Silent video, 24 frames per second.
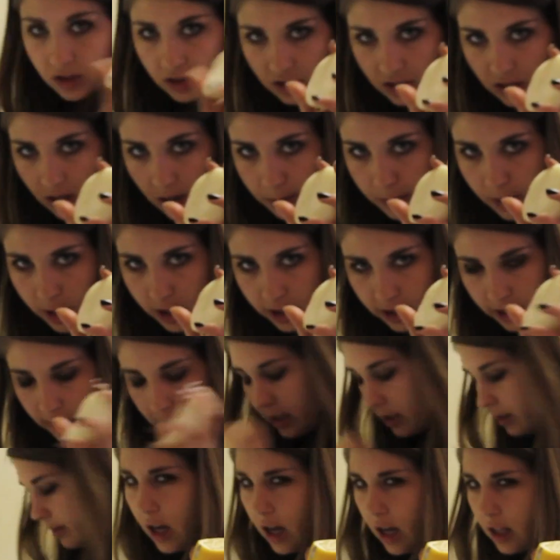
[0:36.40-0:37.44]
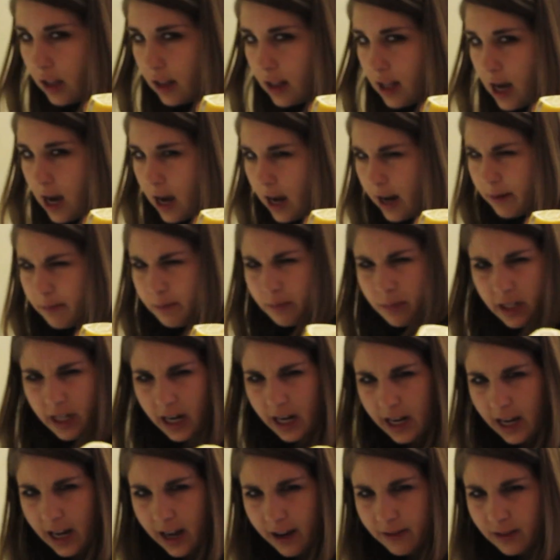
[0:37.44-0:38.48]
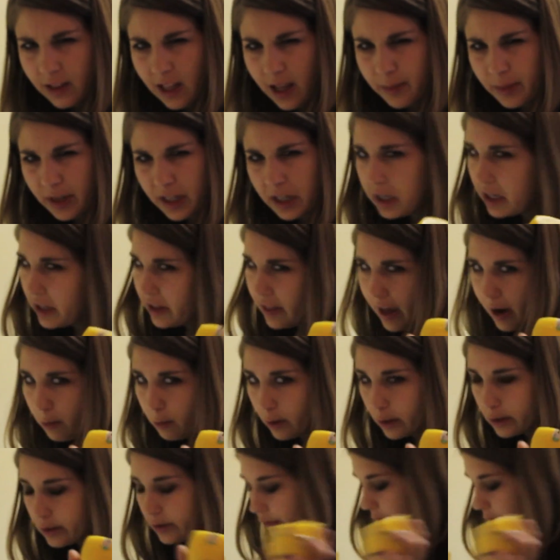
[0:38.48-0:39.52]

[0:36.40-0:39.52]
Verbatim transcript: some onion, a lime, but I have lemon and that works